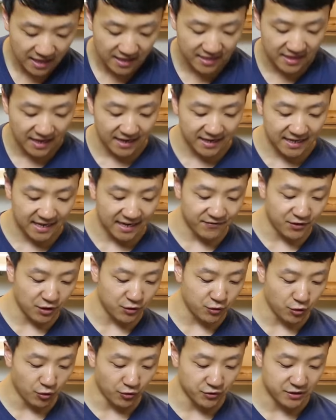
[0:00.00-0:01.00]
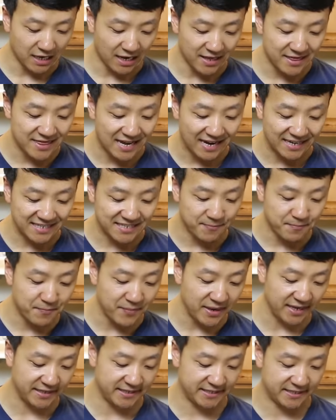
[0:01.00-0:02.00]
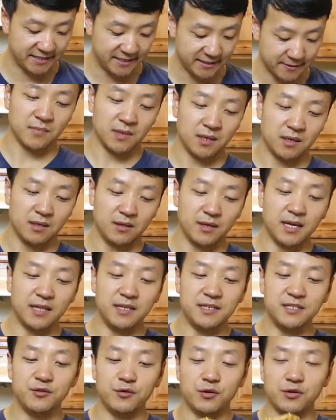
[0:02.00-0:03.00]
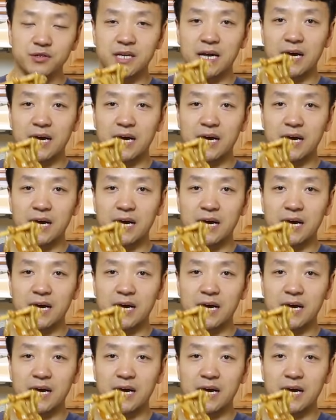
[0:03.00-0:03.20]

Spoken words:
Then give the noodles a nice mix. Look at these noodles,